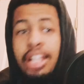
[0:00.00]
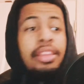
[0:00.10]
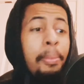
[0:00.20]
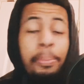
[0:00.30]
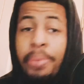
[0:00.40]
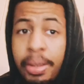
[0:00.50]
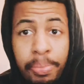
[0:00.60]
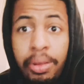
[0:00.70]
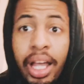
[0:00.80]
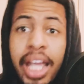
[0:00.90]
The big
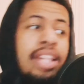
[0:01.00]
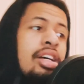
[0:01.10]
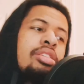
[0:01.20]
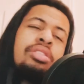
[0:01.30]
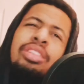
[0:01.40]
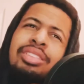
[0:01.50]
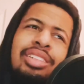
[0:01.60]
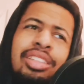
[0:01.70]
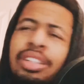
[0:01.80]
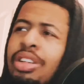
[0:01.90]
play,
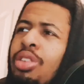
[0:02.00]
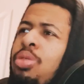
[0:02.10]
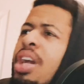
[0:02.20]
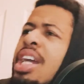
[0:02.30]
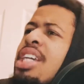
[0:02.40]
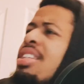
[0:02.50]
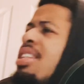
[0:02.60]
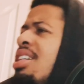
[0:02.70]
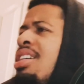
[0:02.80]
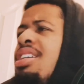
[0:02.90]
the
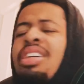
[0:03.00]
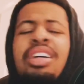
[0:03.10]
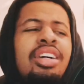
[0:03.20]
crazy